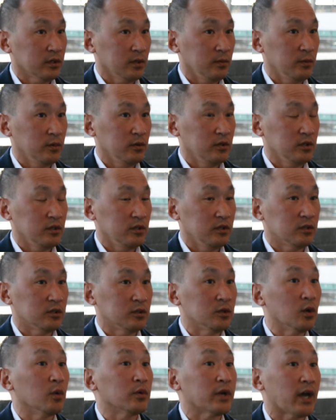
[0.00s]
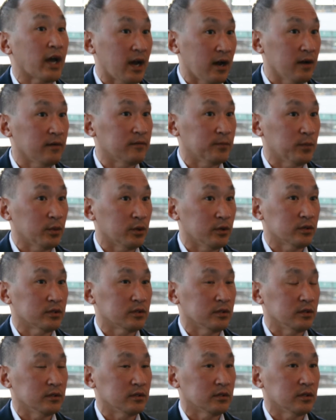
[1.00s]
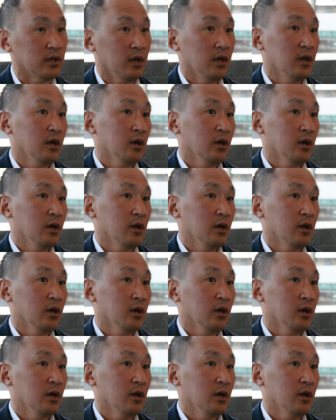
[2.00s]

communities don't have persons